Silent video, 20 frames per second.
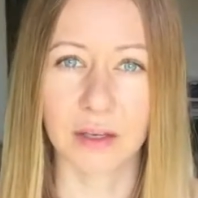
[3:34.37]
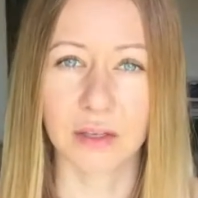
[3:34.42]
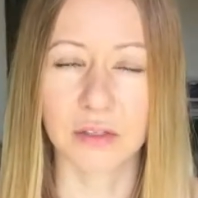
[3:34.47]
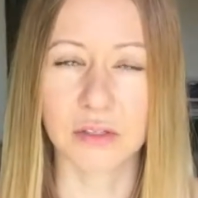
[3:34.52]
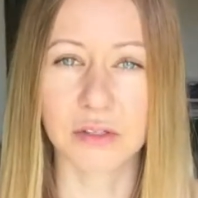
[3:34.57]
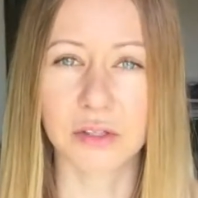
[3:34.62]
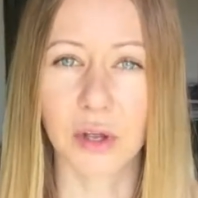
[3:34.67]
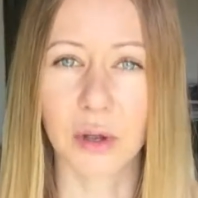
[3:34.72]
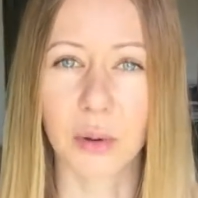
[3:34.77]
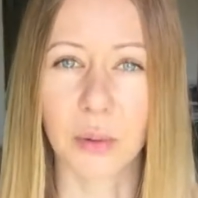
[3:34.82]

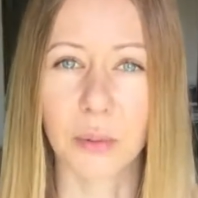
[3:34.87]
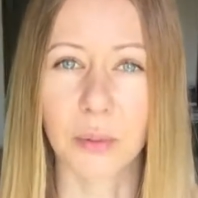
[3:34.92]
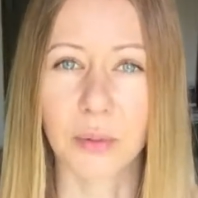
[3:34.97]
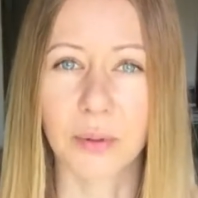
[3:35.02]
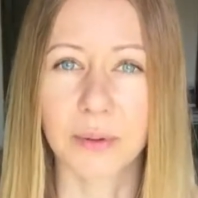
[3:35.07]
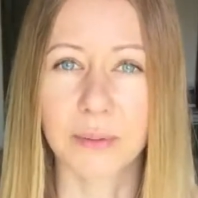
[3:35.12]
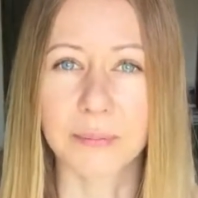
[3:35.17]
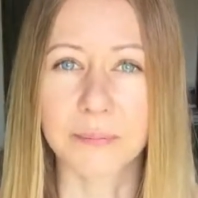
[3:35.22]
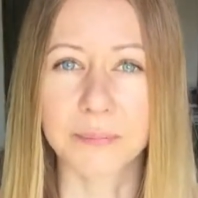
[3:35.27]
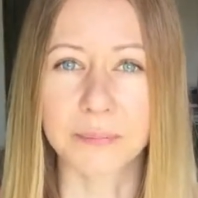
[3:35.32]
So
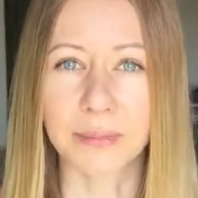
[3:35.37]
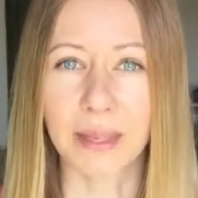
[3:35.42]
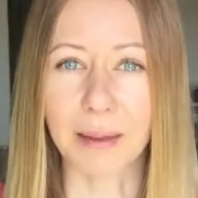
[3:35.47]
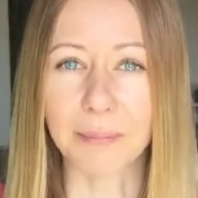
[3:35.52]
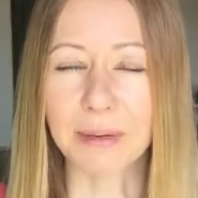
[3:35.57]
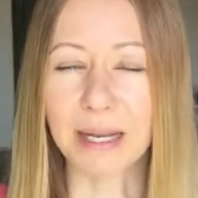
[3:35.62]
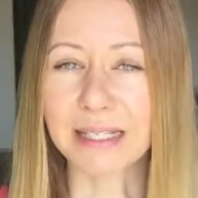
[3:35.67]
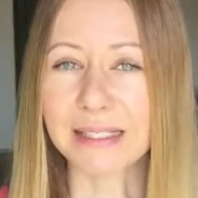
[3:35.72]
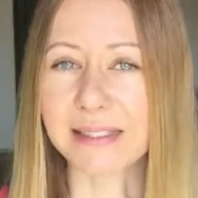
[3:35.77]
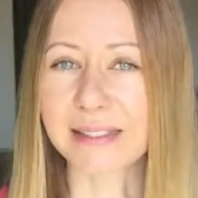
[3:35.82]

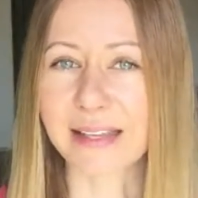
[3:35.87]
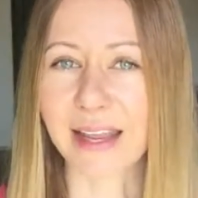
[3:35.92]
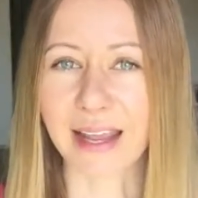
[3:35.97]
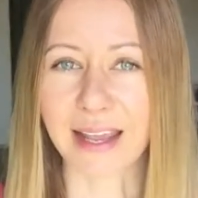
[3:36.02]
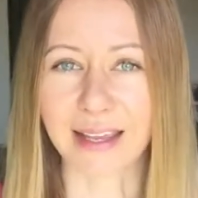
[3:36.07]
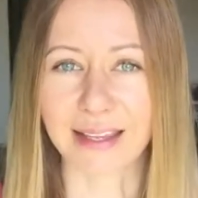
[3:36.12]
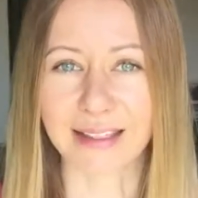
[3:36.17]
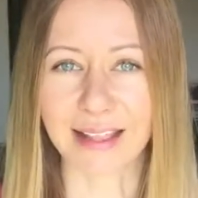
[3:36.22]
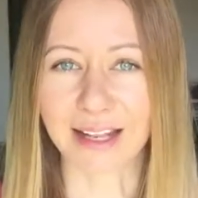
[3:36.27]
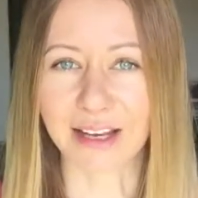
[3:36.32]
I'm not
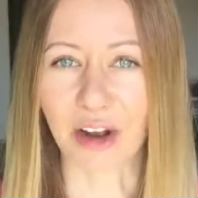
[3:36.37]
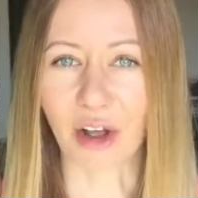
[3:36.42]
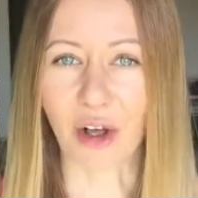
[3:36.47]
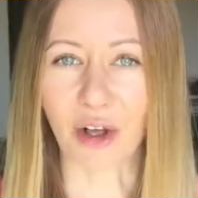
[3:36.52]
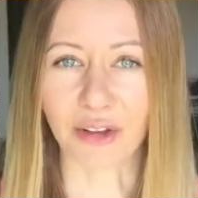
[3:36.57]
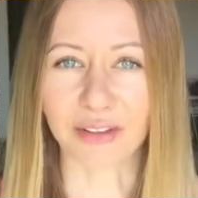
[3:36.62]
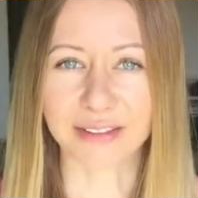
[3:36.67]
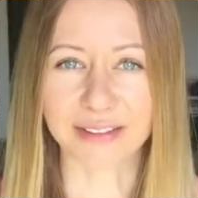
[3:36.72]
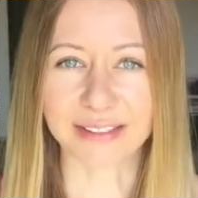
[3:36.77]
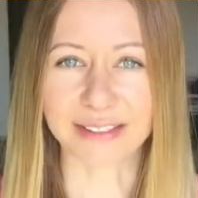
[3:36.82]
saying that
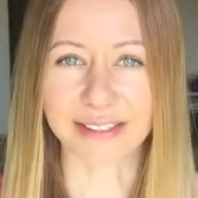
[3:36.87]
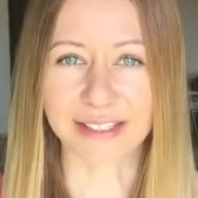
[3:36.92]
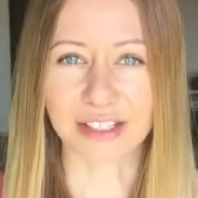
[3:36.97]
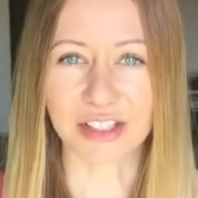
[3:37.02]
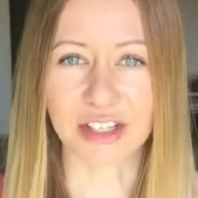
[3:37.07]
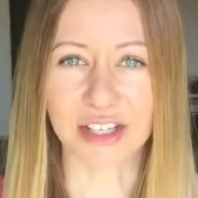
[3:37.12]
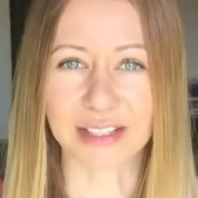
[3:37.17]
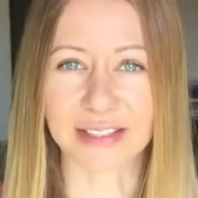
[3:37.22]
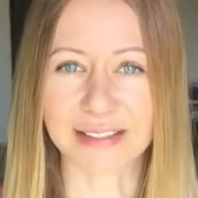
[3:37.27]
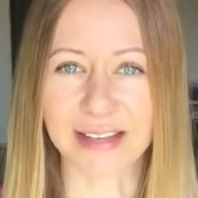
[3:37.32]
all the
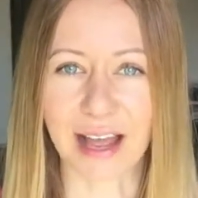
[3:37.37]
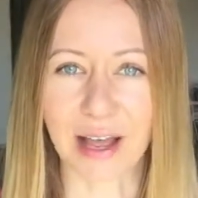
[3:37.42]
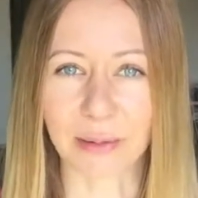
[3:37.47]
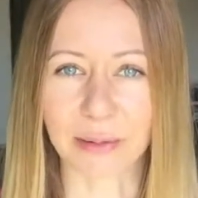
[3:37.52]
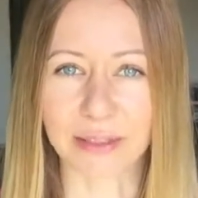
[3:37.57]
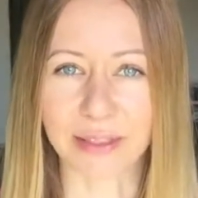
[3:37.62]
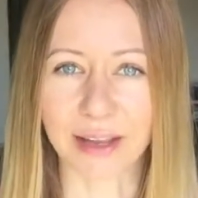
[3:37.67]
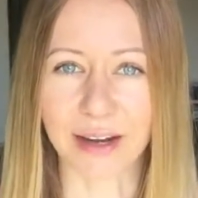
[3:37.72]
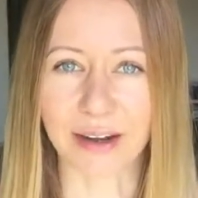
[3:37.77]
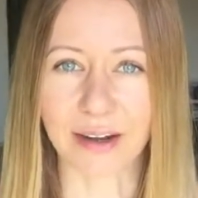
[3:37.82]
teachings
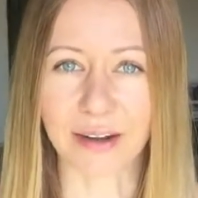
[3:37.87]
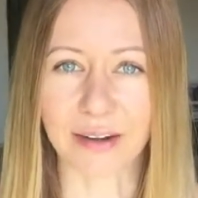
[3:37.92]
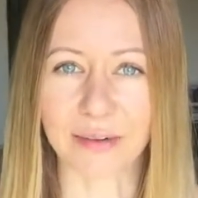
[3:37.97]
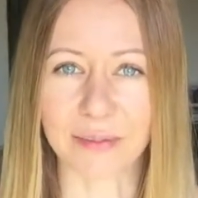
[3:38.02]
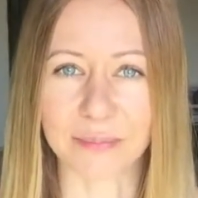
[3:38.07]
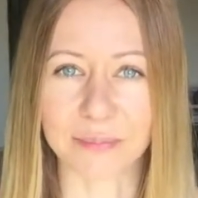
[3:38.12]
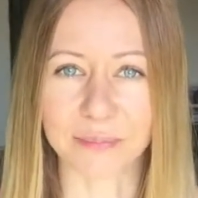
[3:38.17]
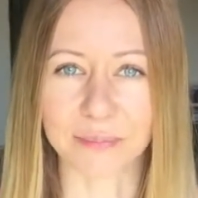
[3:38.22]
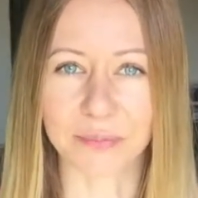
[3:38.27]
out there,